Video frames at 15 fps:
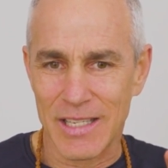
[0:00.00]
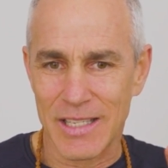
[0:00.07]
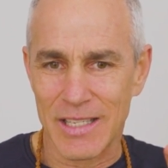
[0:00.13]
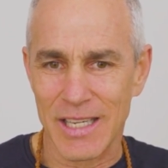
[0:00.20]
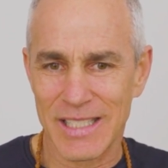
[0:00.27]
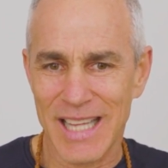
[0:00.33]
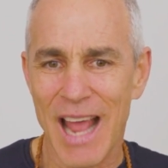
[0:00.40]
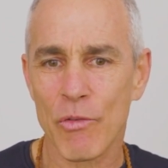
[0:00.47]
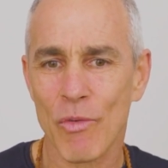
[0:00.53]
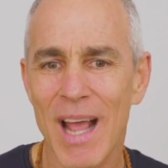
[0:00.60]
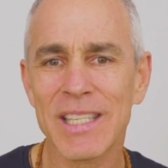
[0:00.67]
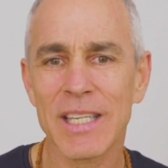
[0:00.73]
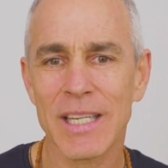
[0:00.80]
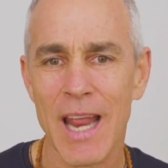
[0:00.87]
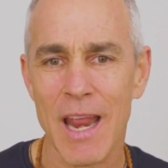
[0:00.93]
Does that
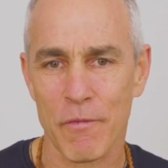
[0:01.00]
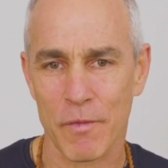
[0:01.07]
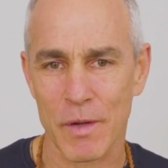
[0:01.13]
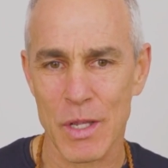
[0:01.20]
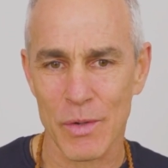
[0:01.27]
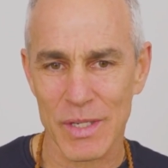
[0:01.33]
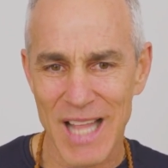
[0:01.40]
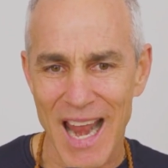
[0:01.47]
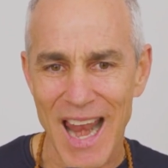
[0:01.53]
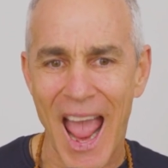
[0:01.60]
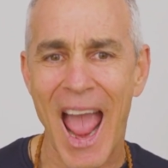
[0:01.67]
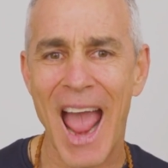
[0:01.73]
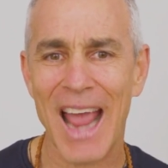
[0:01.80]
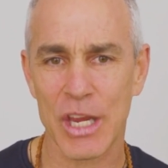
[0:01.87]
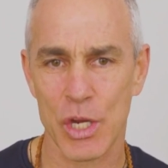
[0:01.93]
resonate for you? Is that
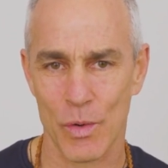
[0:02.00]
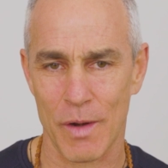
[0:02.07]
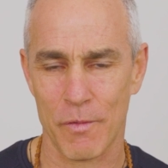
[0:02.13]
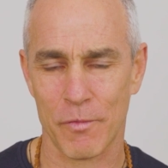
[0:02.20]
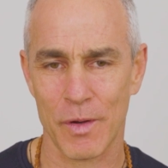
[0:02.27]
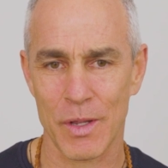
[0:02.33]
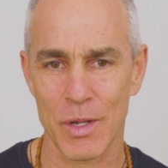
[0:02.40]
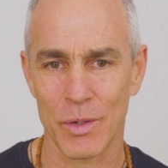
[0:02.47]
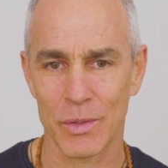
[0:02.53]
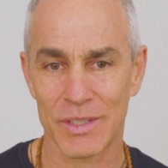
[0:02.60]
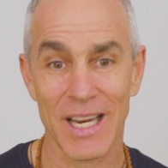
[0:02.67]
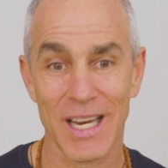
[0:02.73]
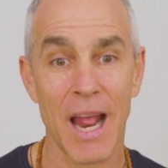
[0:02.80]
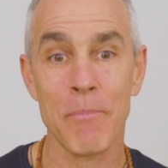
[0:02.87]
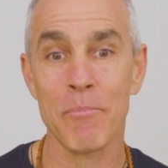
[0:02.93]
accurate for you?
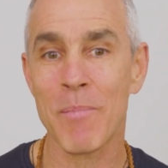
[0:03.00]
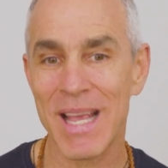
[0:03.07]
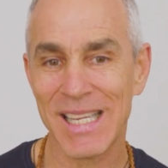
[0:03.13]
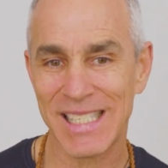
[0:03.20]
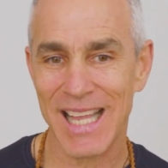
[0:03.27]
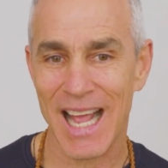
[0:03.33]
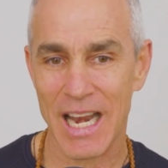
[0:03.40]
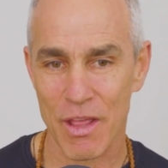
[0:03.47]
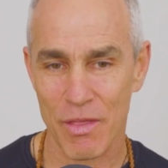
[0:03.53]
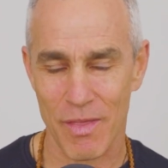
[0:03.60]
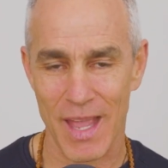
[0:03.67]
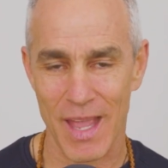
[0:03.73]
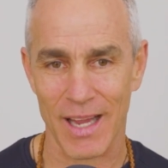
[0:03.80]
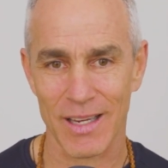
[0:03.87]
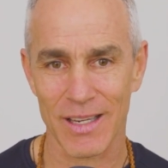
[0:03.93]
Did I miss
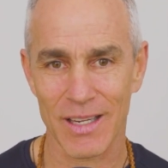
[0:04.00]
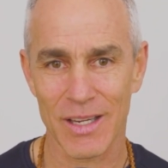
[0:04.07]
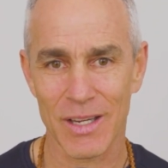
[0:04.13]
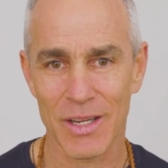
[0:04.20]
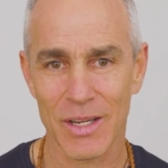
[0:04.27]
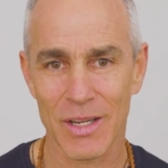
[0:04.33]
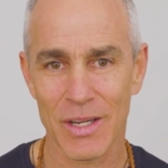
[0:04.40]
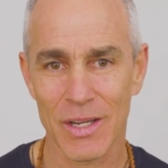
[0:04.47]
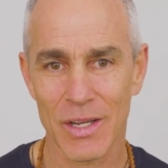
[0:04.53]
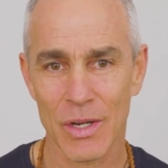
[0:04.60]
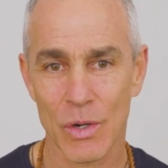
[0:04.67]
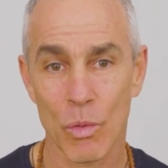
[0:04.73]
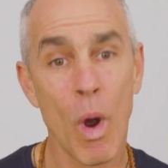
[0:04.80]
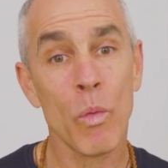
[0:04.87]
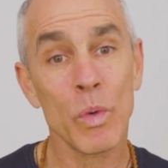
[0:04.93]
anything?
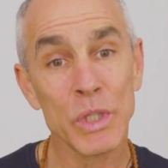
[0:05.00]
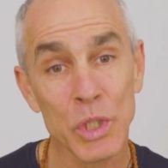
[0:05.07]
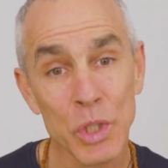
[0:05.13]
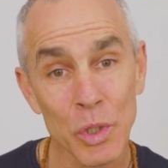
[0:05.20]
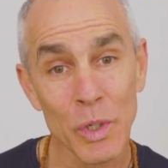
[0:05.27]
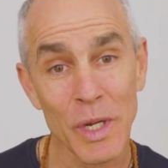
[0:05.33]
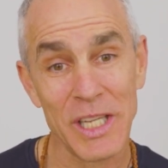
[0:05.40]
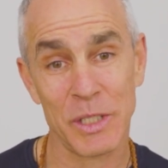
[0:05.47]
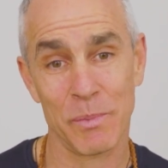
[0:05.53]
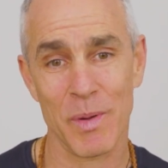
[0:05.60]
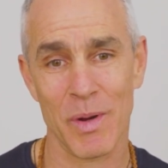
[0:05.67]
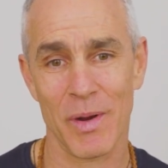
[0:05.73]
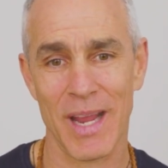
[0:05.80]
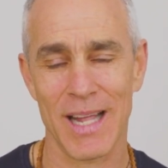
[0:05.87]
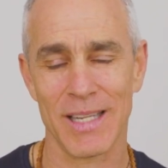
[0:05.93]
What was your
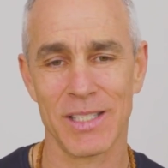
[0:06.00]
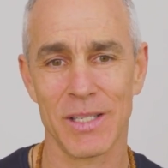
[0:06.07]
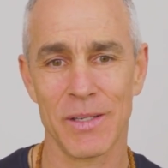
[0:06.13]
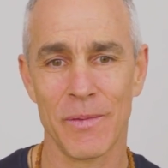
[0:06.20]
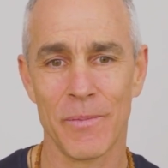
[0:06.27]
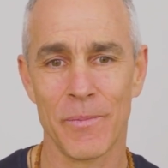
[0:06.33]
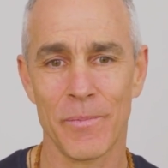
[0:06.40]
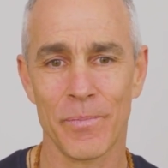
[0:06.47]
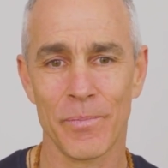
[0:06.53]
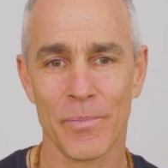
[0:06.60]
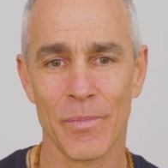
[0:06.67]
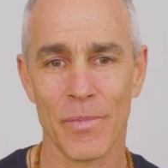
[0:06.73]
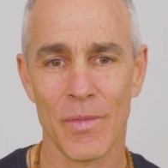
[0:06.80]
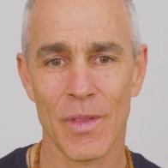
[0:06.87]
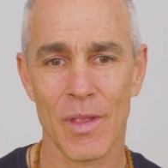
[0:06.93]
experience?
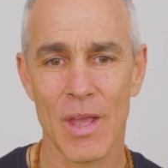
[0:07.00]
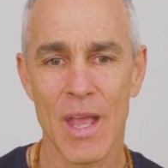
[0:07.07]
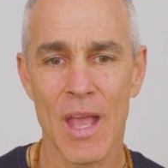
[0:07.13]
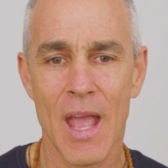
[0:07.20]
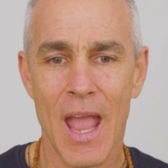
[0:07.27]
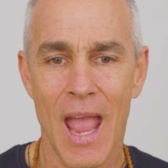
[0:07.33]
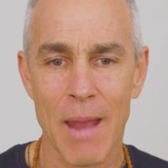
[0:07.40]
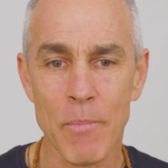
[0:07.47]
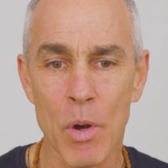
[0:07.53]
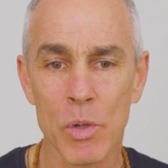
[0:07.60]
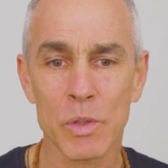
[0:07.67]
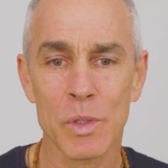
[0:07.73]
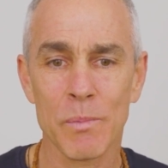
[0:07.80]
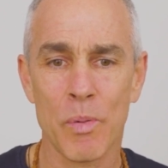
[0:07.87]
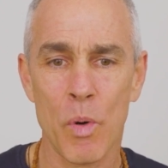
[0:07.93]
And
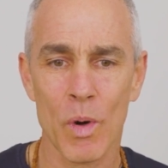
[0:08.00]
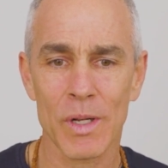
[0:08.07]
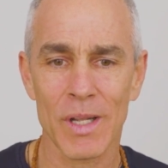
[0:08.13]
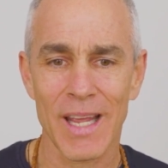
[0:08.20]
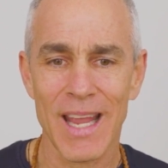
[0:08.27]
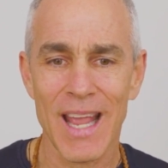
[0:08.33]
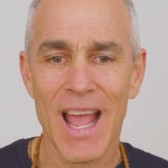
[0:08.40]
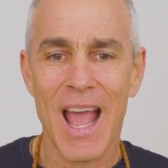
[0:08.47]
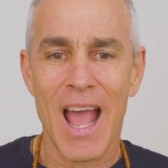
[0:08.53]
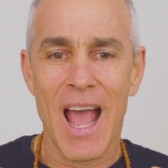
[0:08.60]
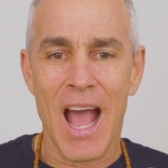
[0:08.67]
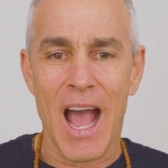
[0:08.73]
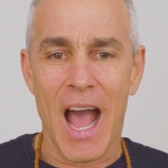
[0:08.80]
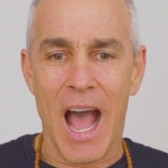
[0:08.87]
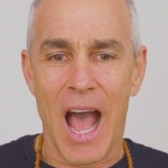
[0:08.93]
most importantly,
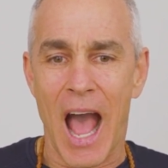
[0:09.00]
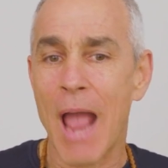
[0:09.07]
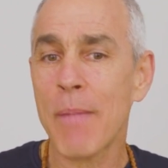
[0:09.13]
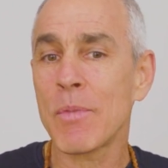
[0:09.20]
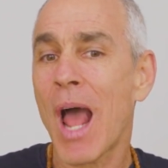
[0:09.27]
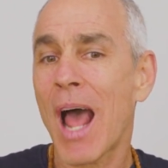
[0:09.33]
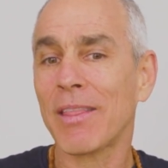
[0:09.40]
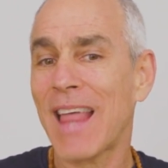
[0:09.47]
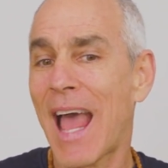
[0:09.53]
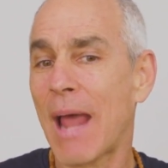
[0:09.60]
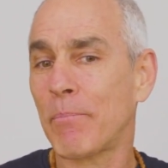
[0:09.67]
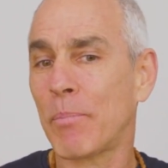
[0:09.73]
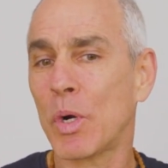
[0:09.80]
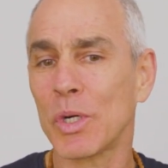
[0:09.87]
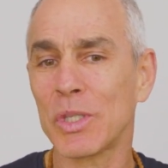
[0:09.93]
I'm not
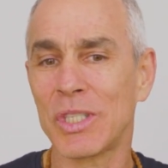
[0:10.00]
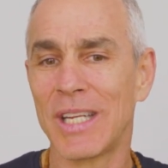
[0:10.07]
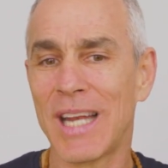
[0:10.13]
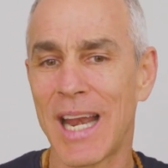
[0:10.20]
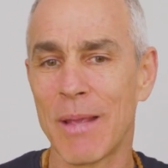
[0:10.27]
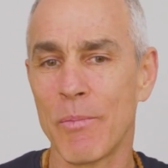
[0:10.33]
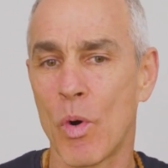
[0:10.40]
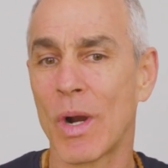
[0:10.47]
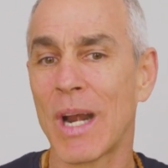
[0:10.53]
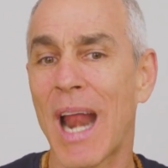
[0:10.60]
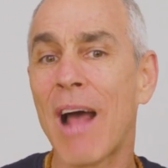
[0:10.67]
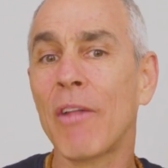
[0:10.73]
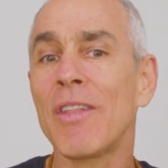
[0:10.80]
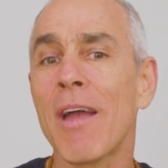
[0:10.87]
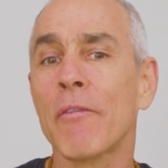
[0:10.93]
that person anymore, and
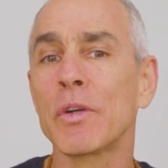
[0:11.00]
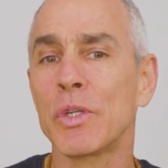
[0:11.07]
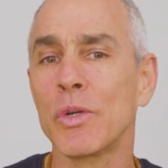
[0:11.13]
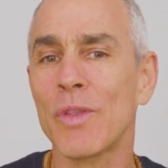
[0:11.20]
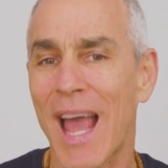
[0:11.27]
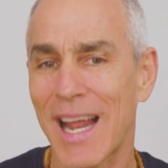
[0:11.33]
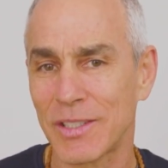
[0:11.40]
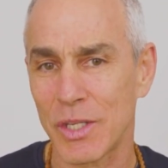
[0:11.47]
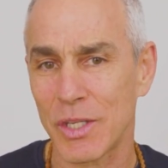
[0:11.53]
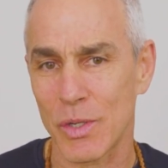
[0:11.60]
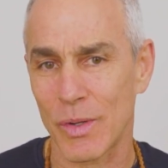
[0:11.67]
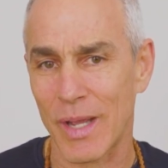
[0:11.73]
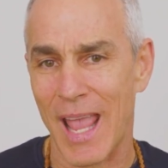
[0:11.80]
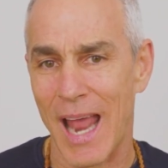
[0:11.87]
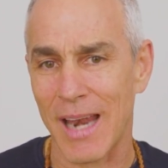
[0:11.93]
I'll never do that to you
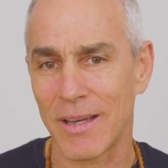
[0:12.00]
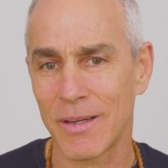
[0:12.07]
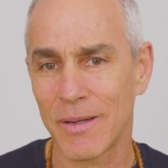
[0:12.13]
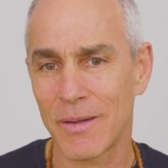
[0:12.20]
again.